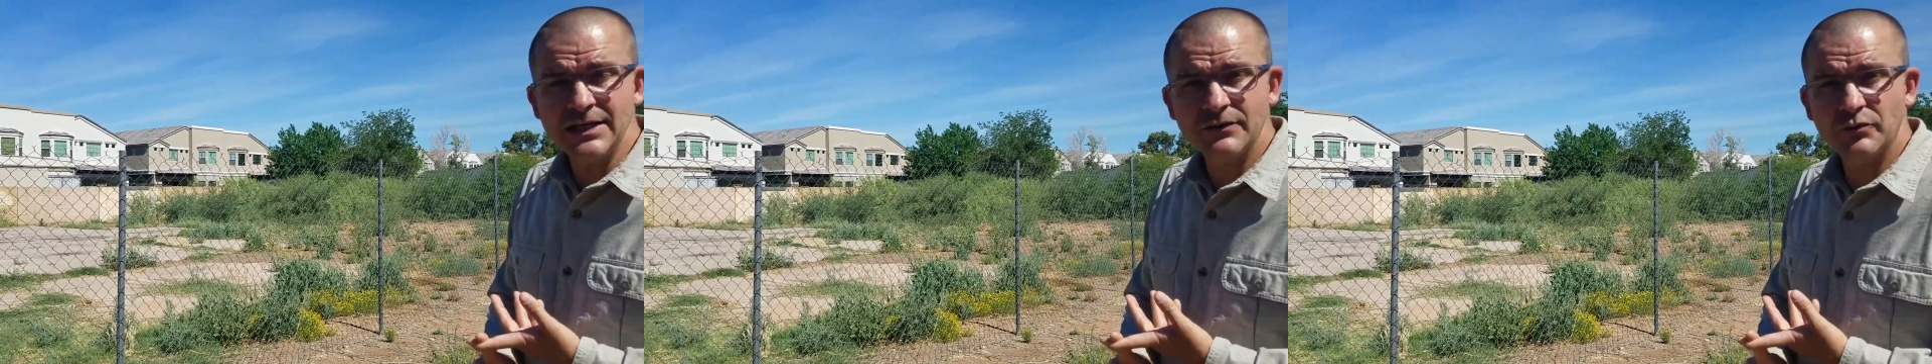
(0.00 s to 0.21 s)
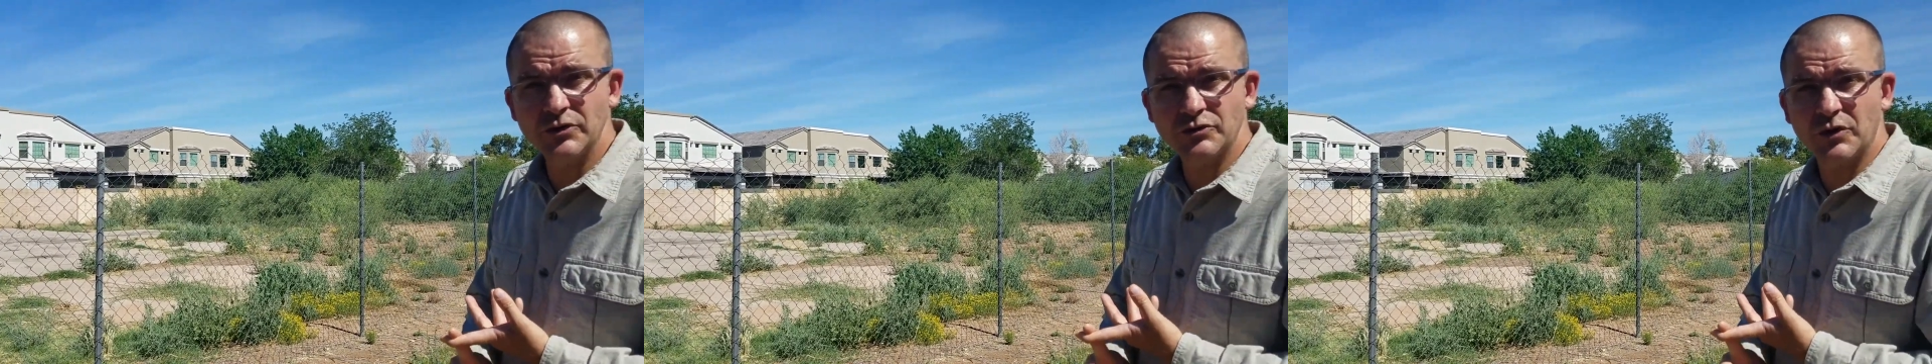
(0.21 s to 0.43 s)

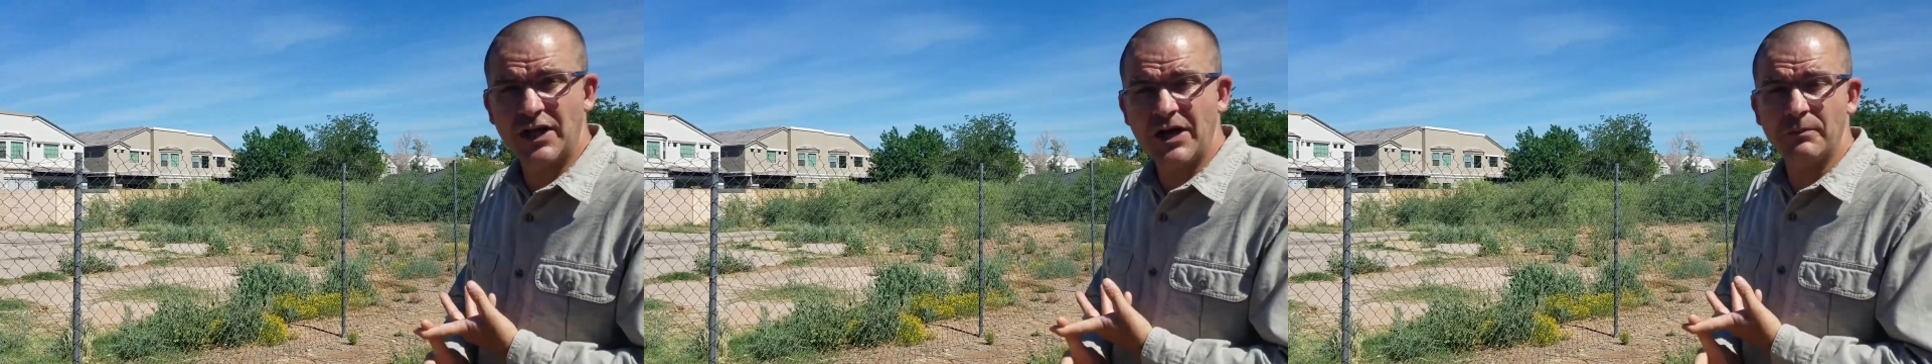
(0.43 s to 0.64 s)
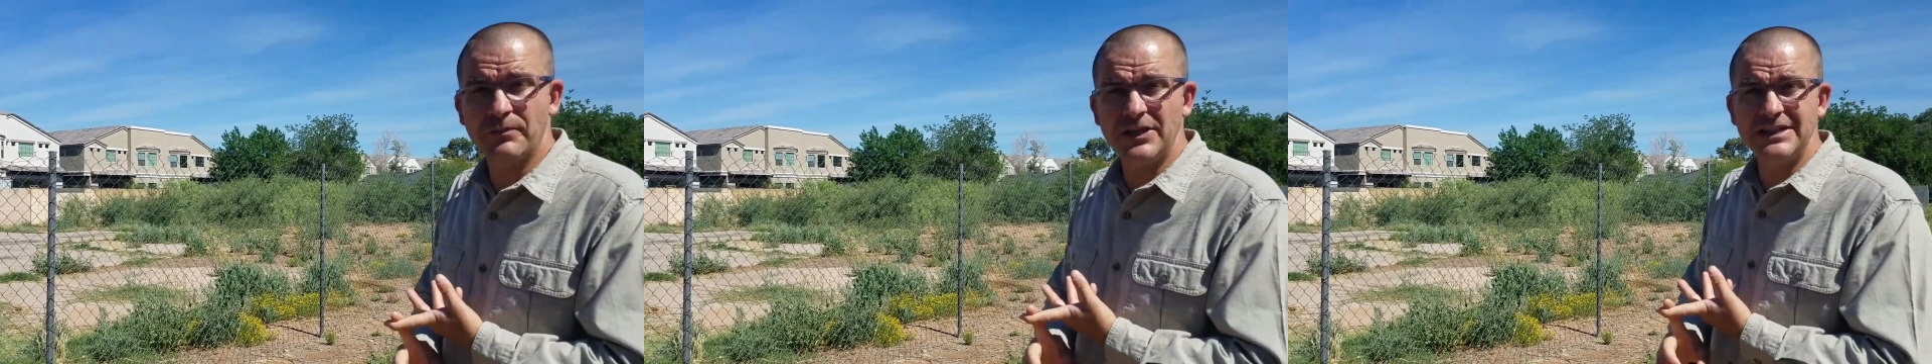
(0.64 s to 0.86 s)
which will
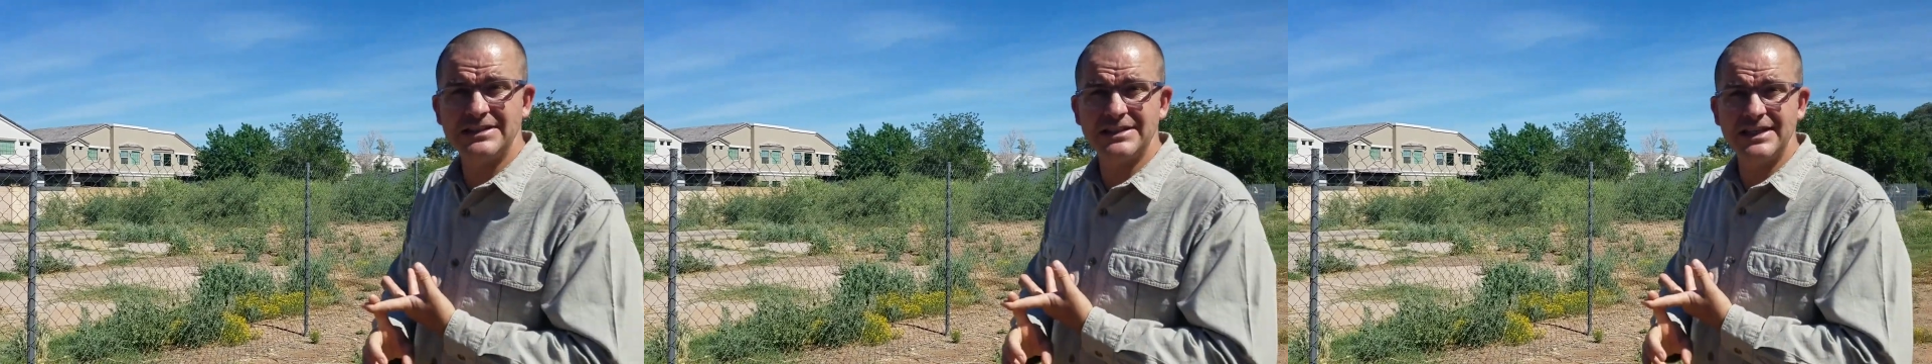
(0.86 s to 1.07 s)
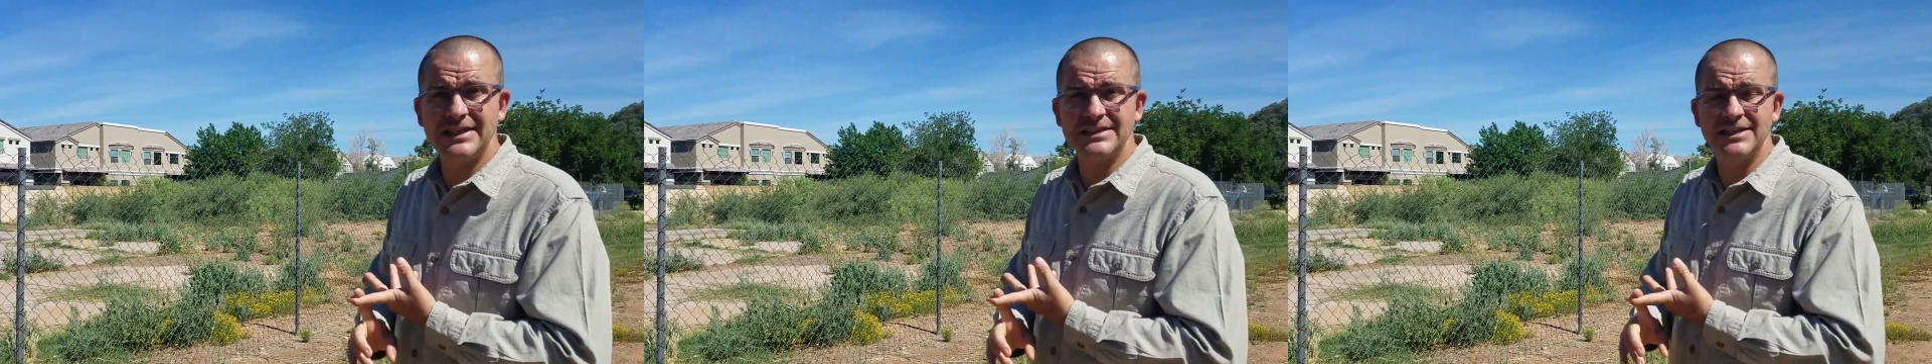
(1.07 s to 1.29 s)
help these
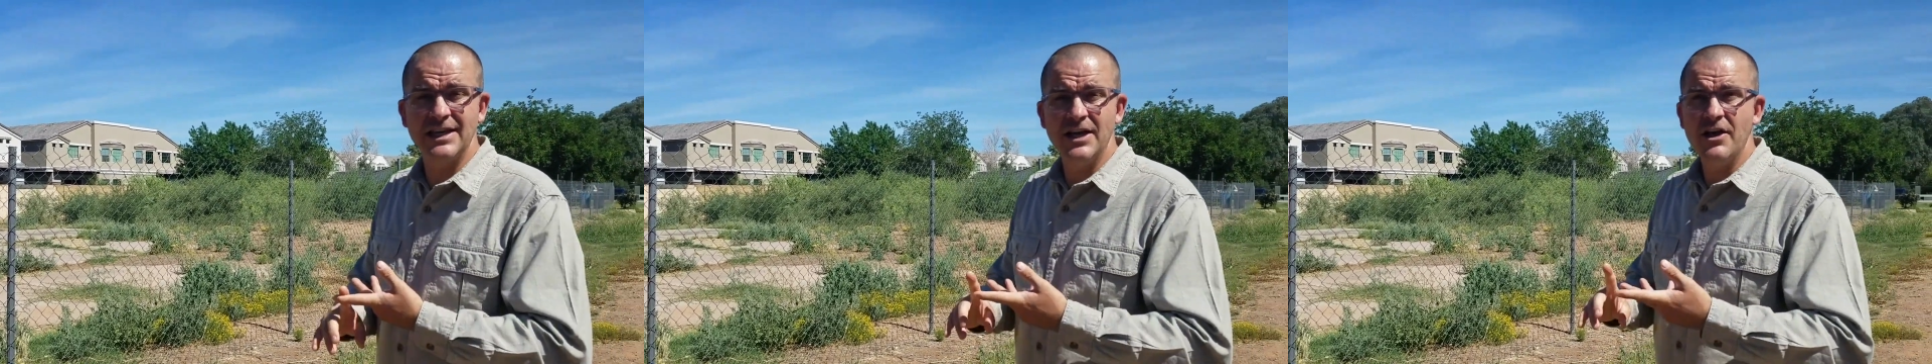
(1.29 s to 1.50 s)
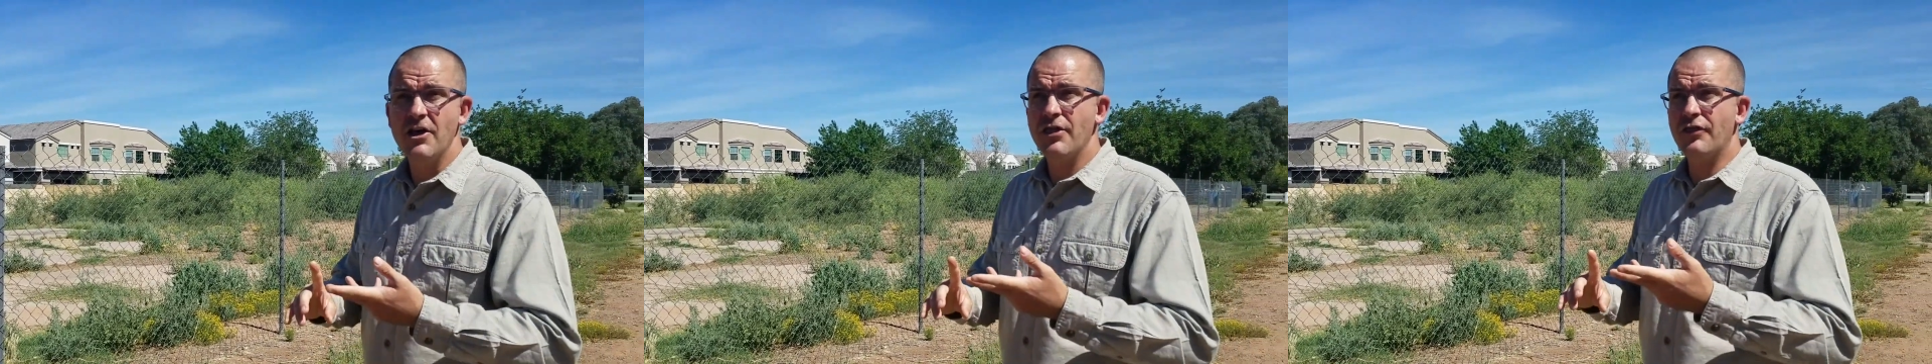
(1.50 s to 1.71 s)
things
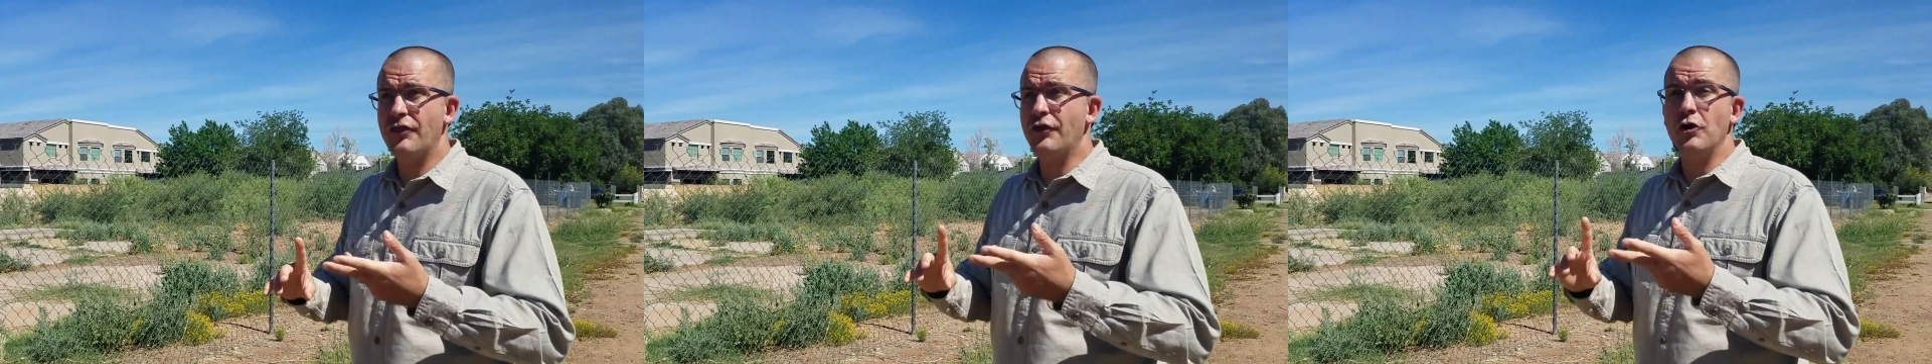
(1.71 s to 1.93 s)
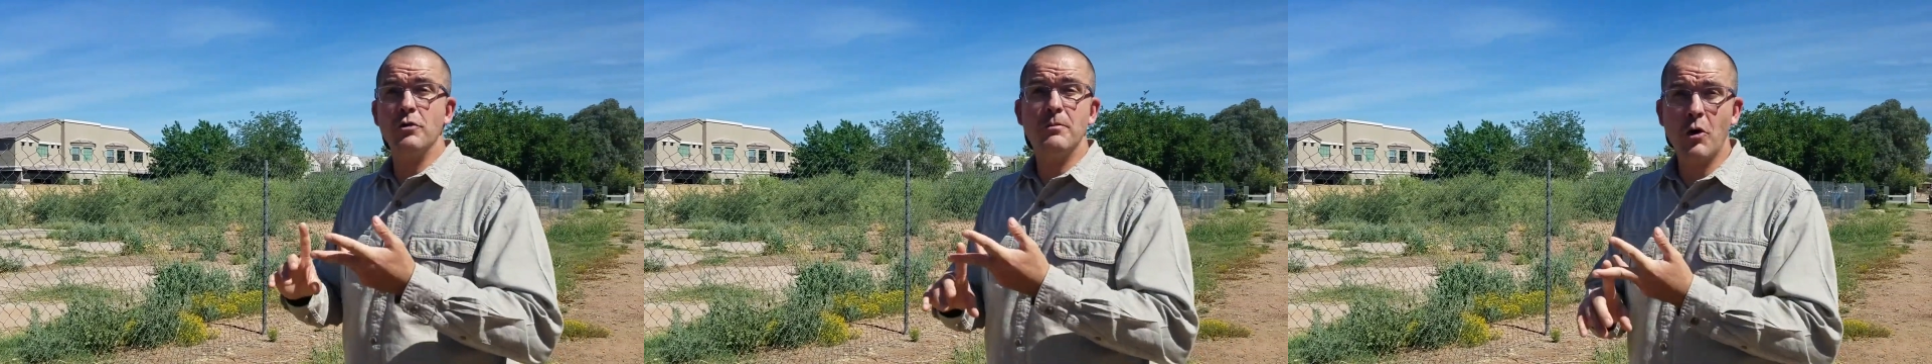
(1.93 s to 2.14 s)

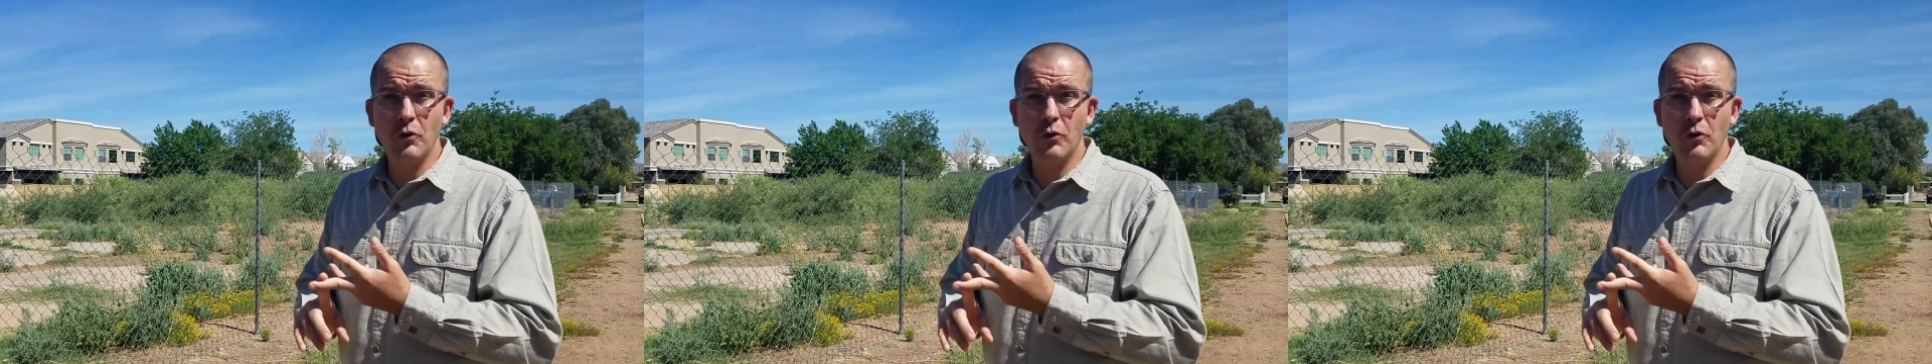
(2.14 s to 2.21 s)
thermal